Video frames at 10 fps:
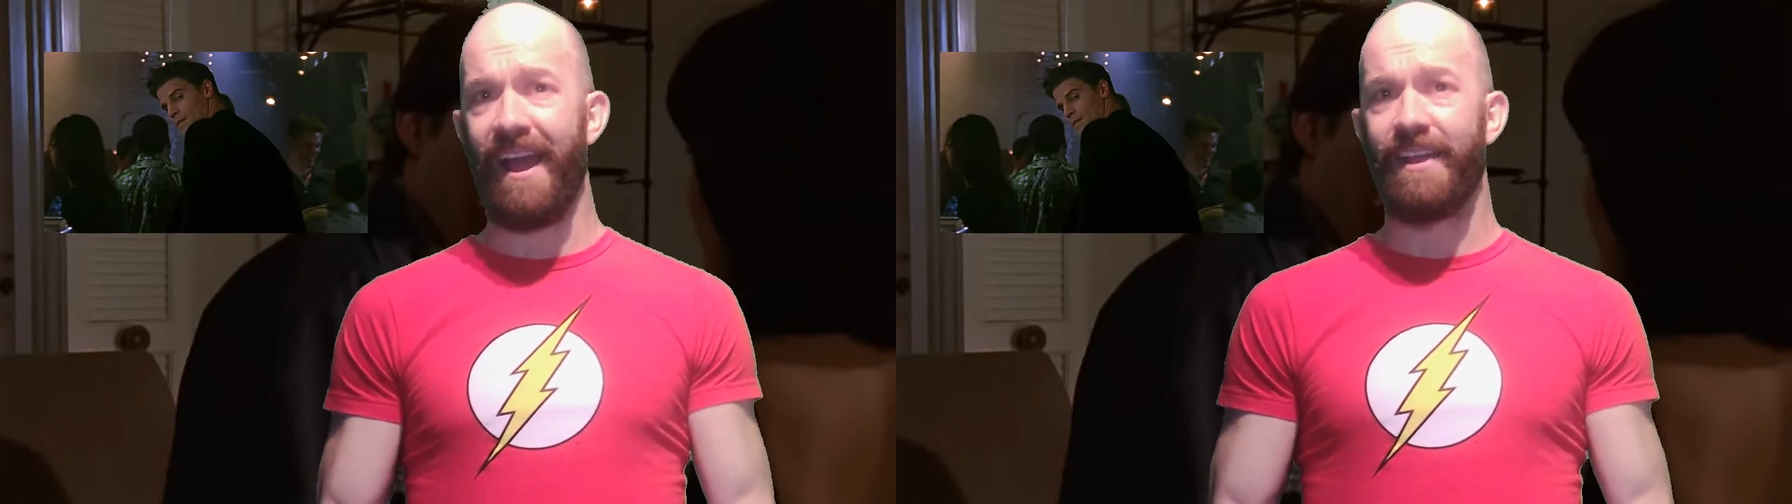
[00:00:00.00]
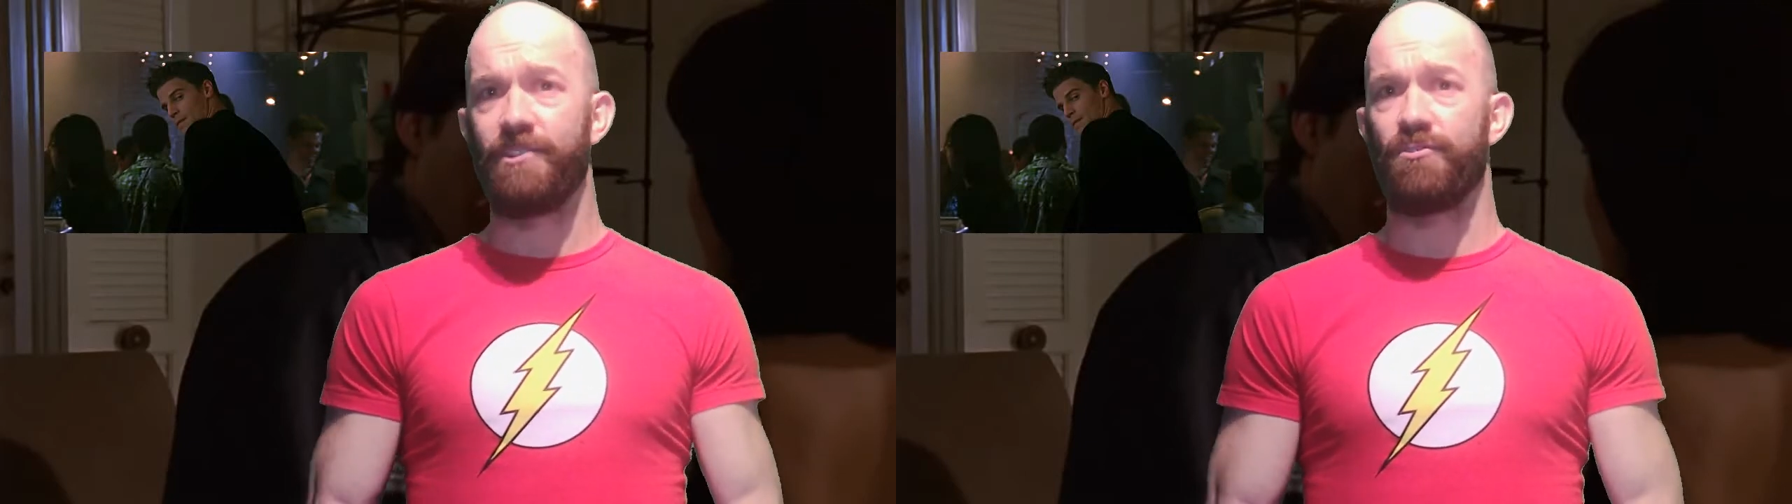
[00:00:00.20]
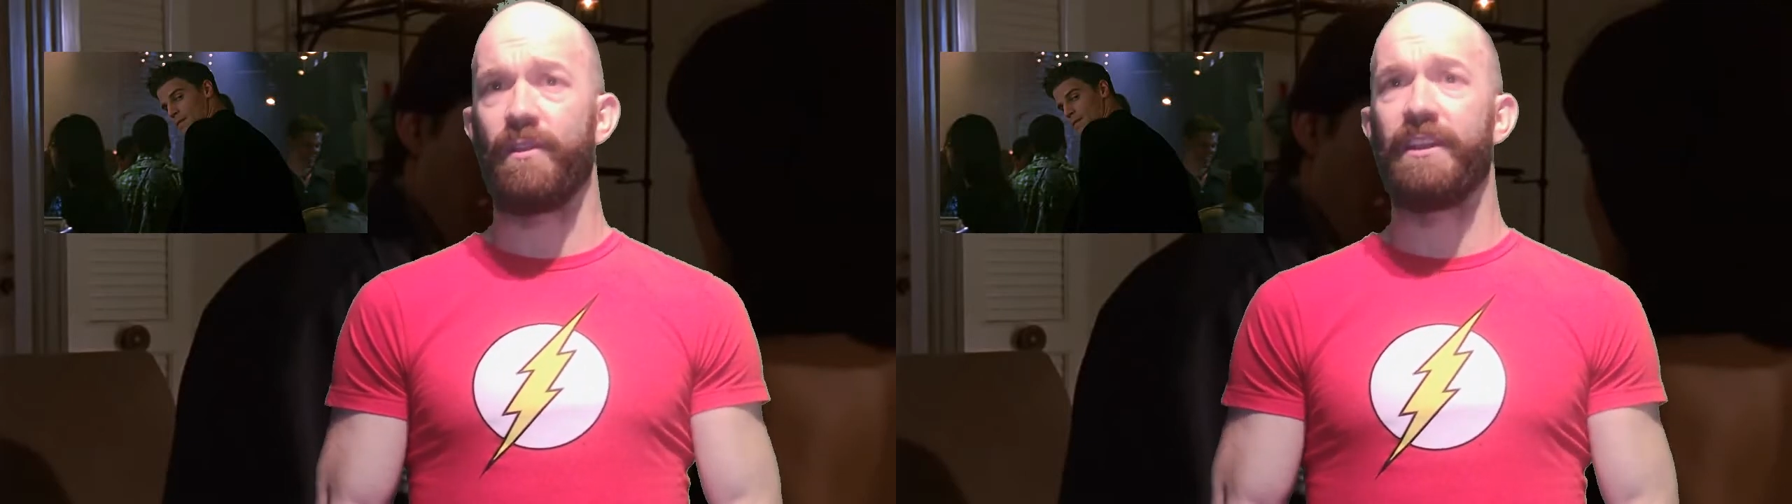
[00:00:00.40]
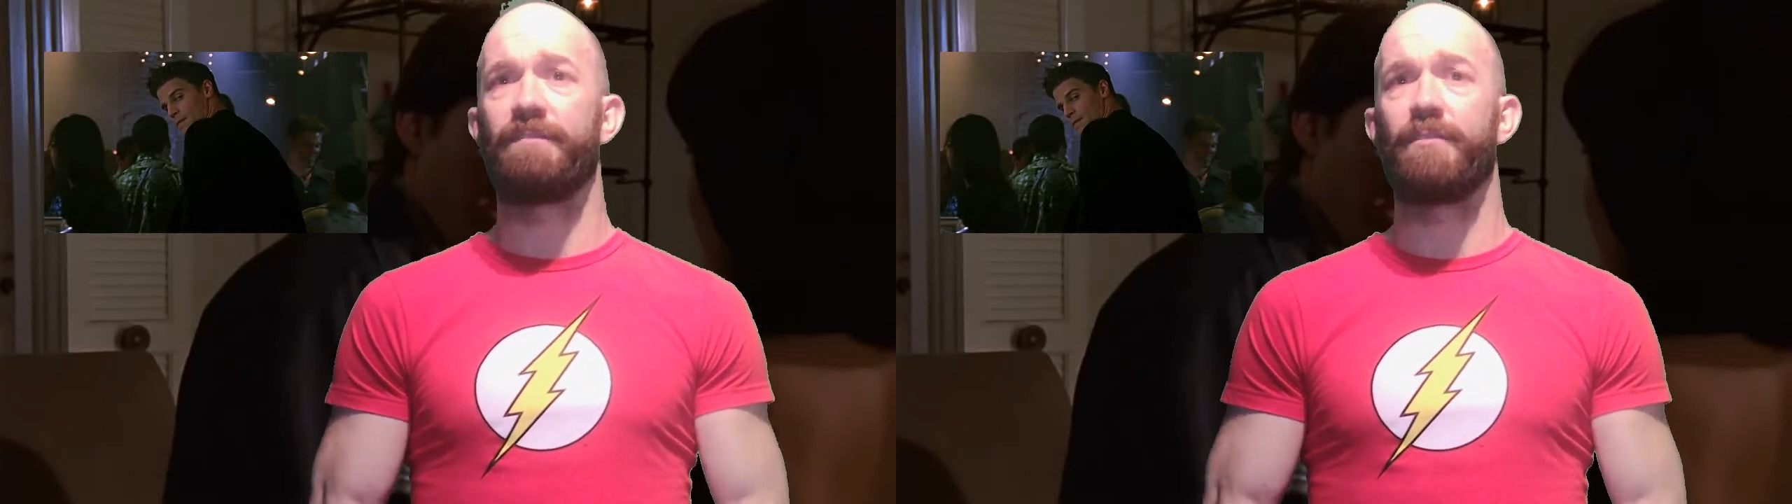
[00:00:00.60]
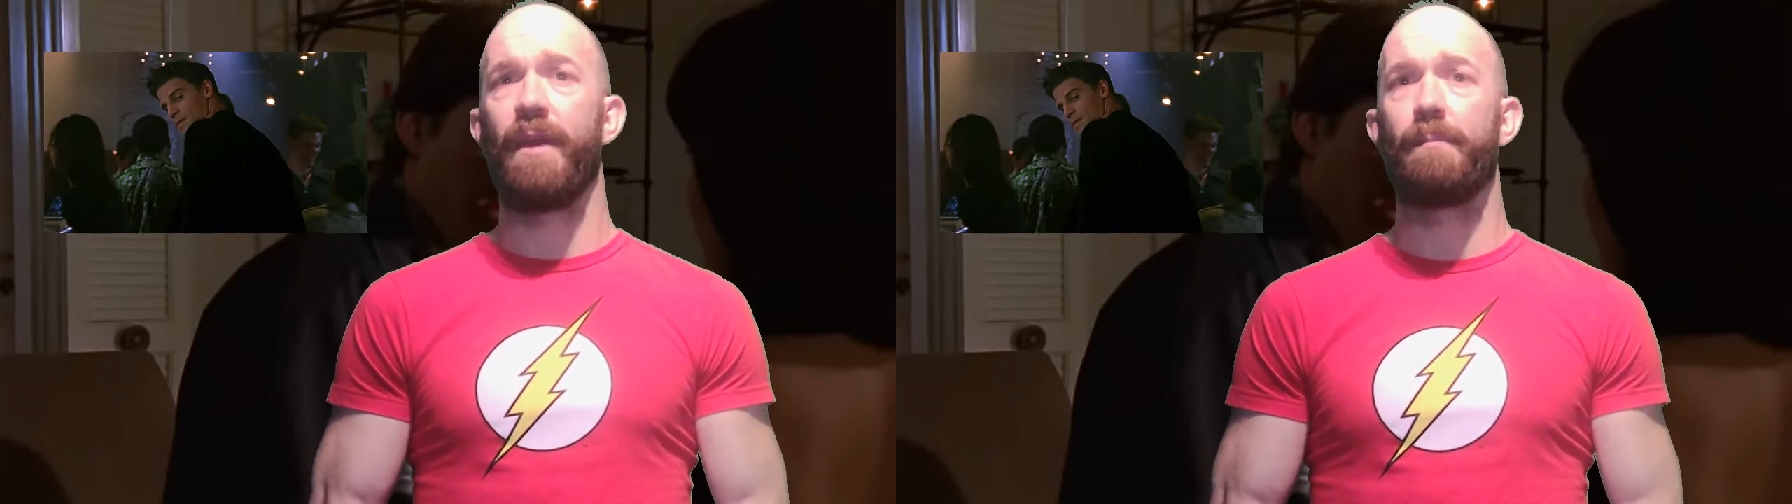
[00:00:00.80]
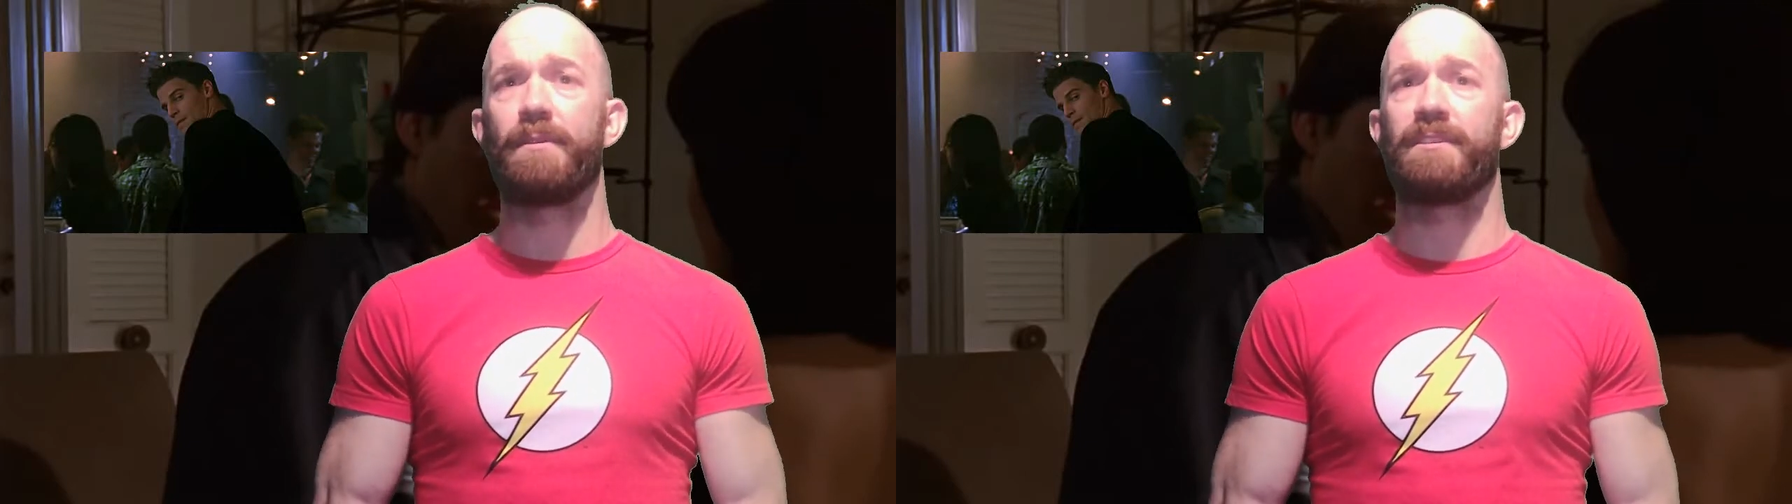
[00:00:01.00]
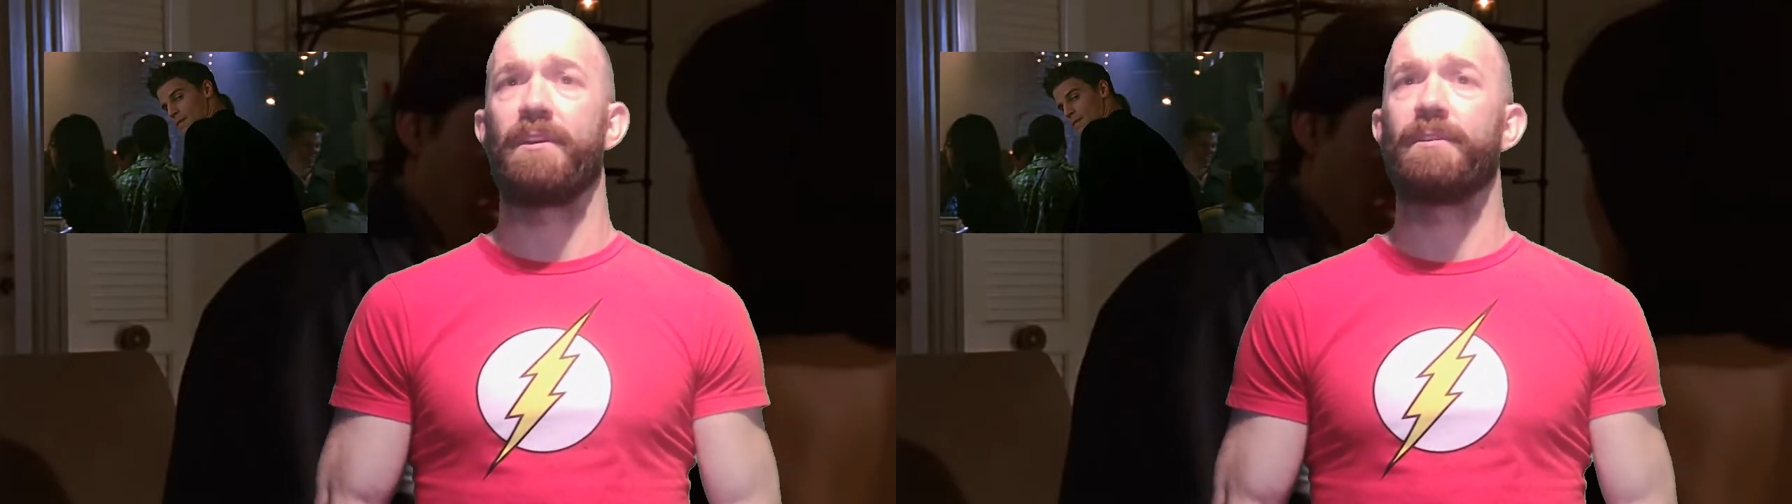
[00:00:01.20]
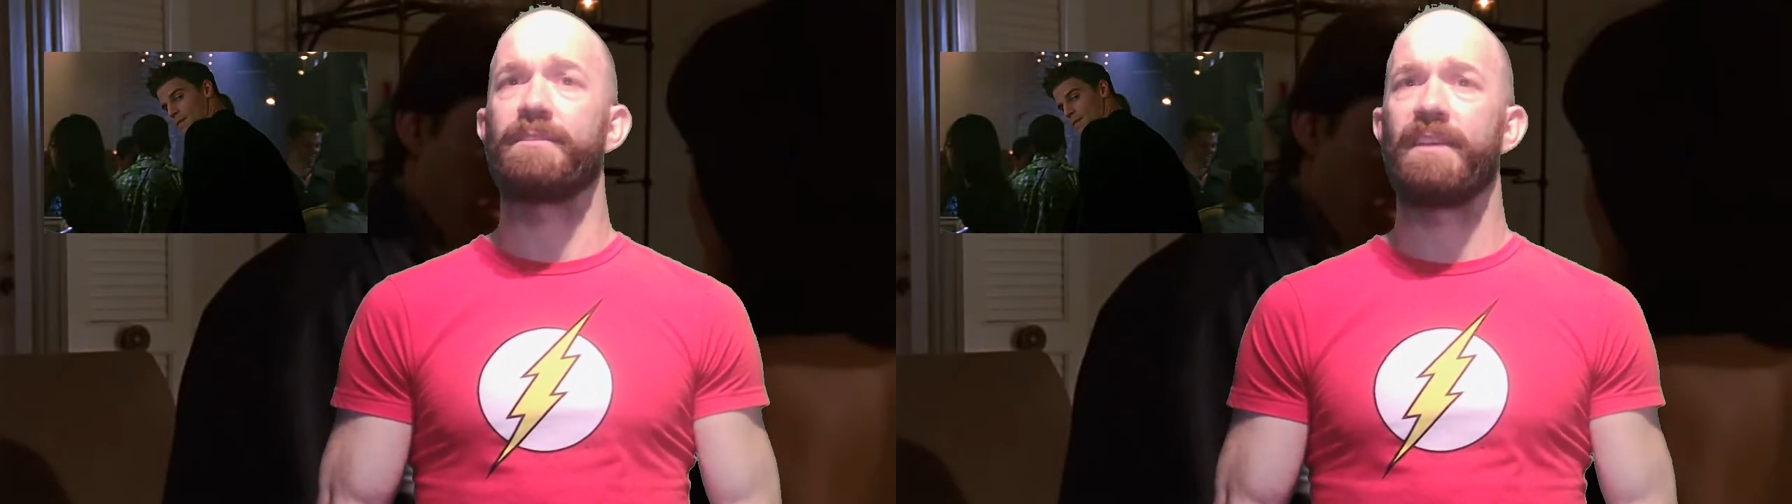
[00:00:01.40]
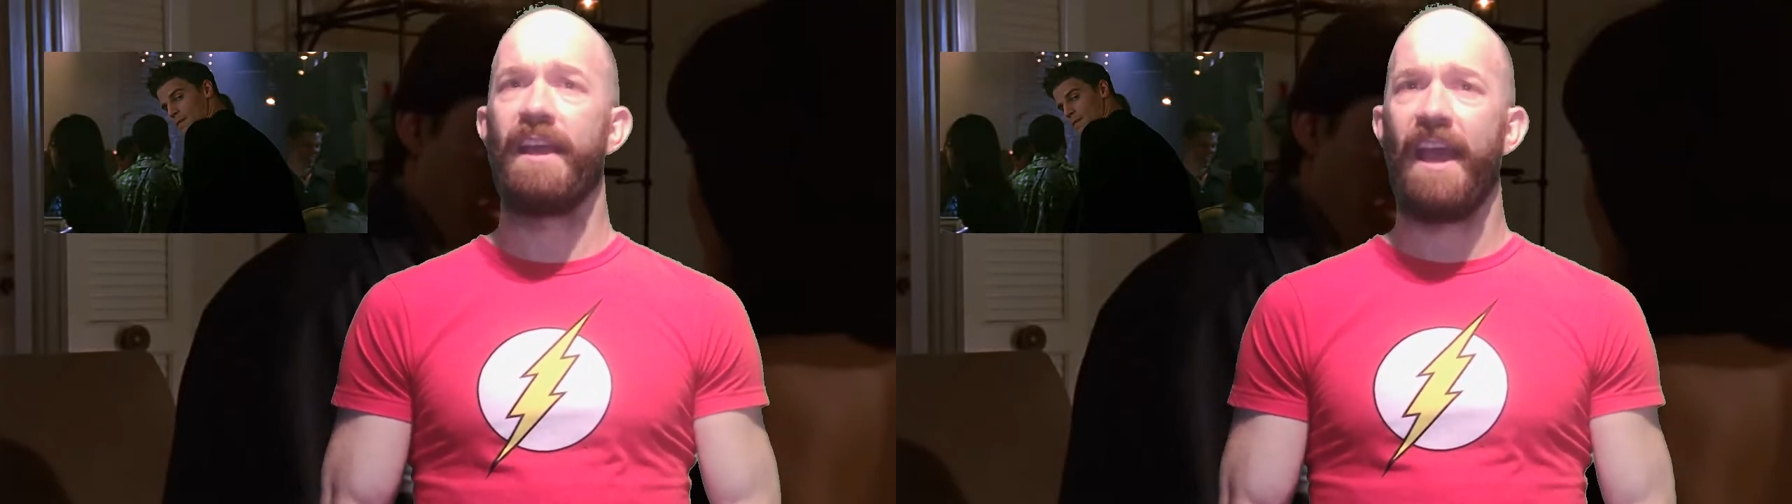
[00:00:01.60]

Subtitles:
Angel in a few episodes,